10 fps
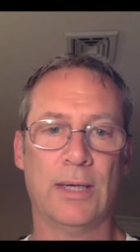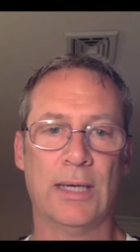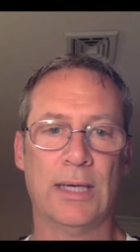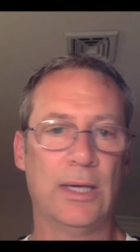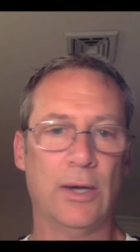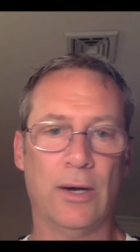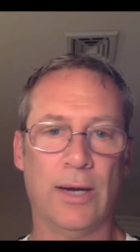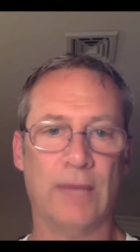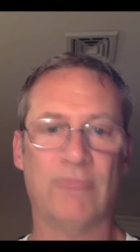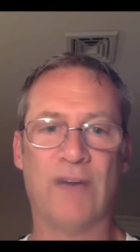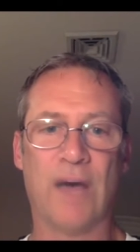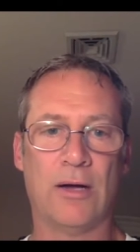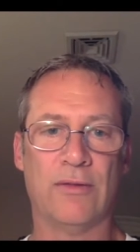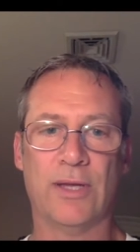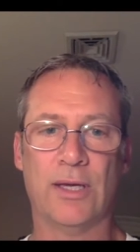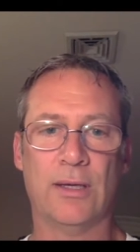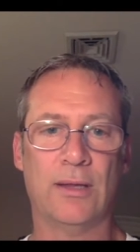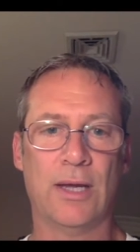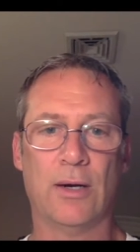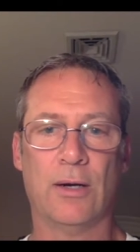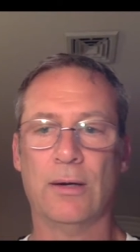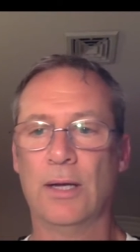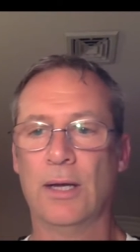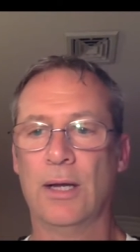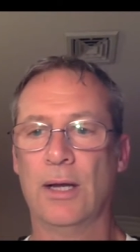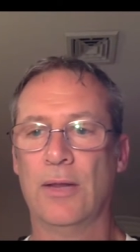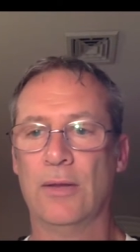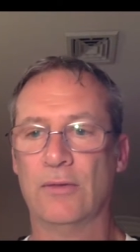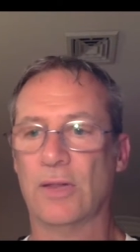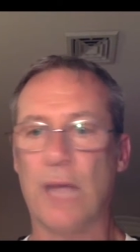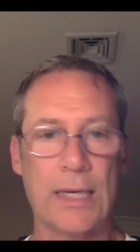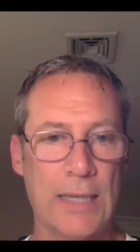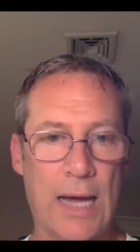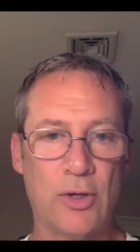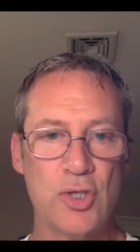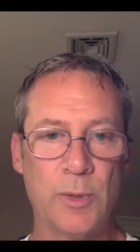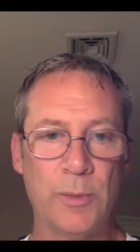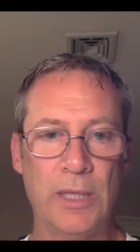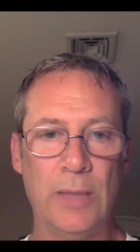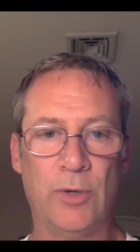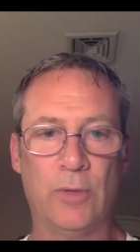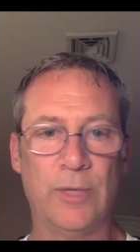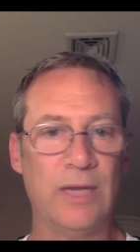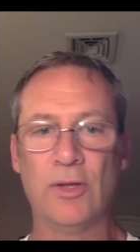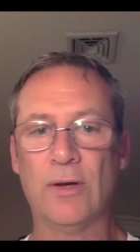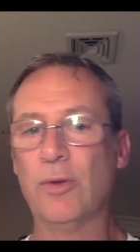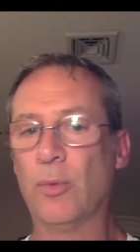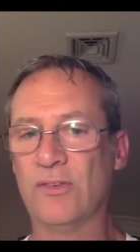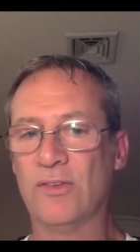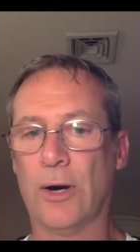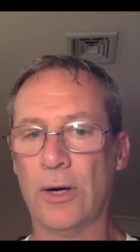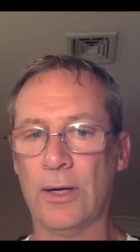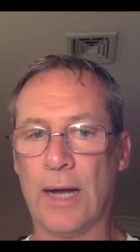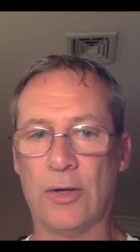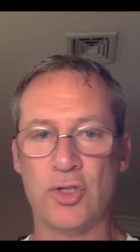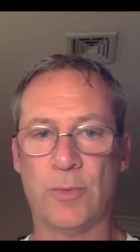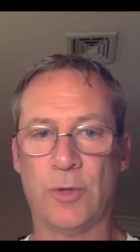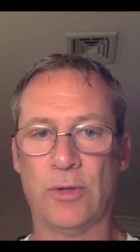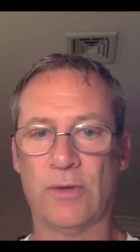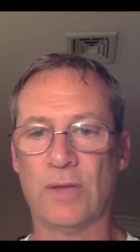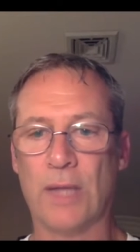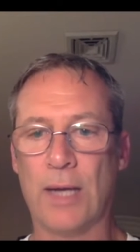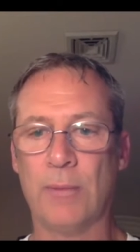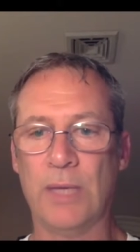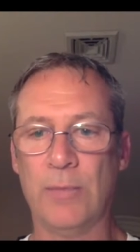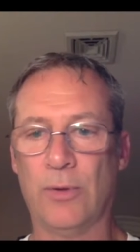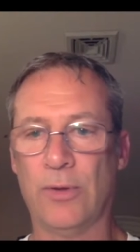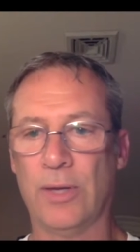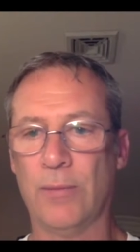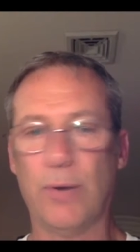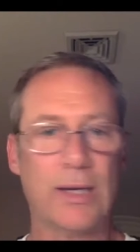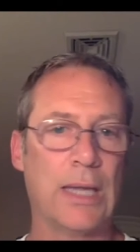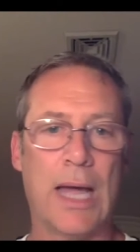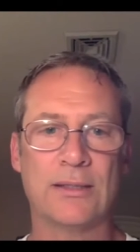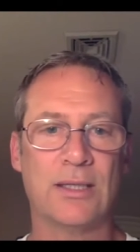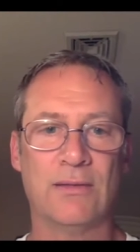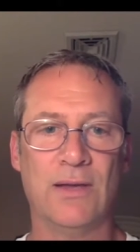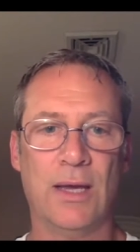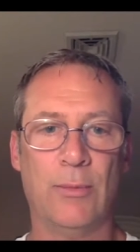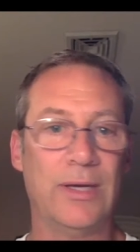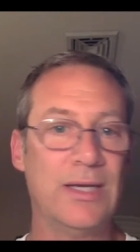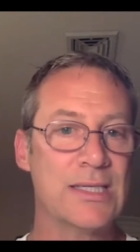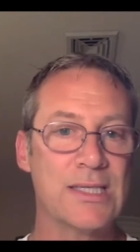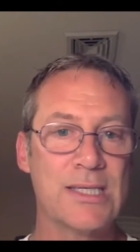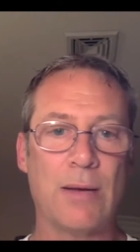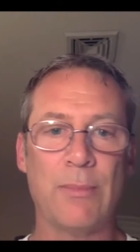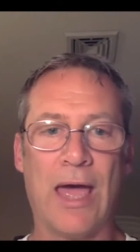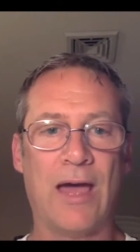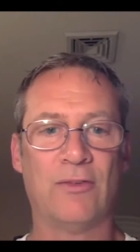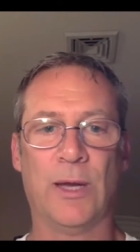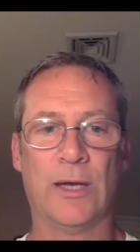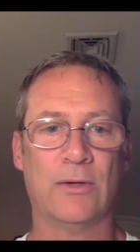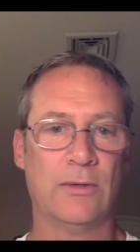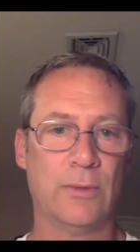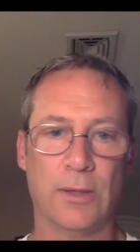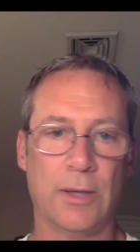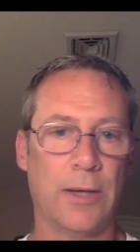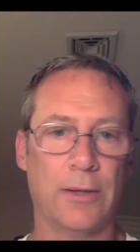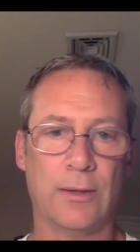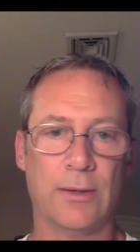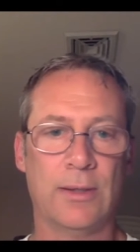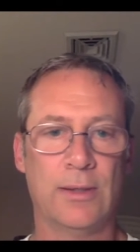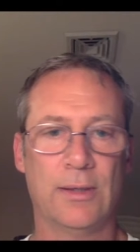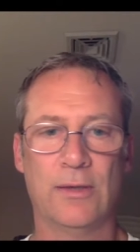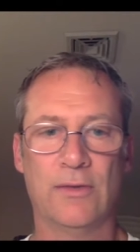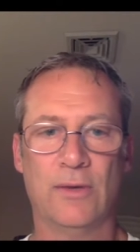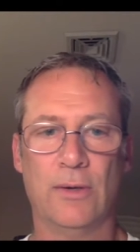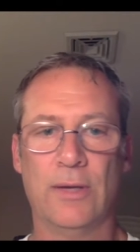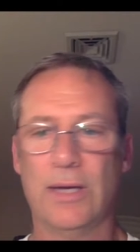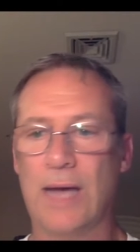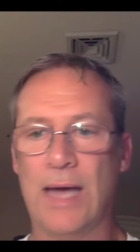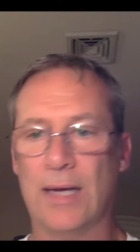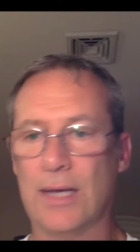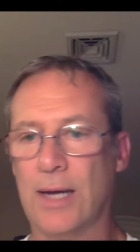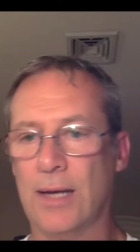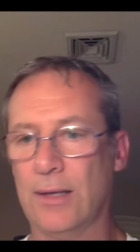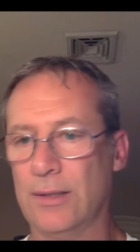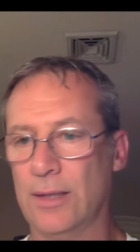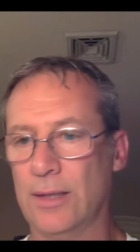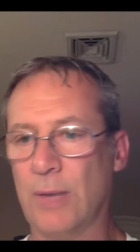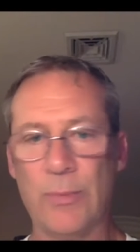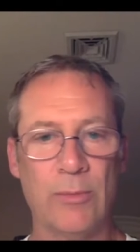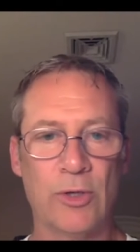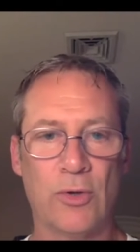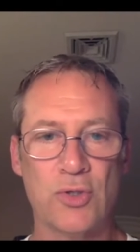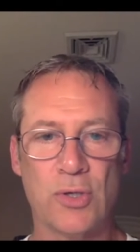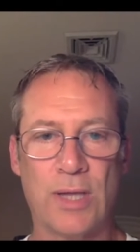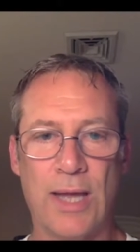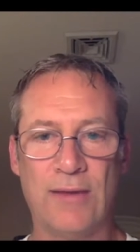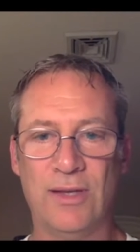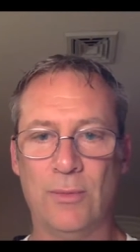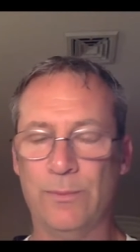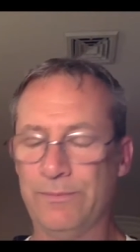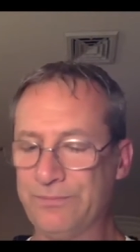here and involved. There's a lot of knowledgeable people, but even of the ones that aren't knowledgeable, there's a lot of people that bring a lot to the table in some aspect or another. So I had a guy in my permaculture class, he